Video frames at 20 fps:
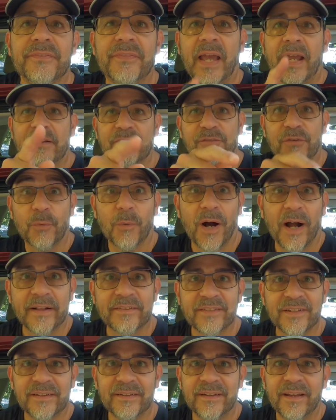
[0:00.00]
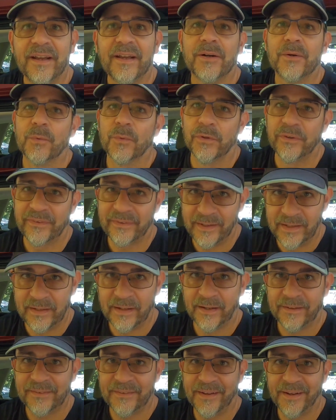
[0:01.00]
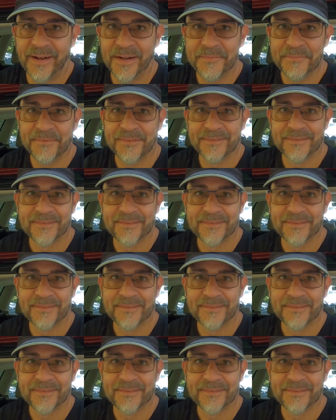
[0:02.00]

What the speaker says: Thanks for watching. We'll see you next time.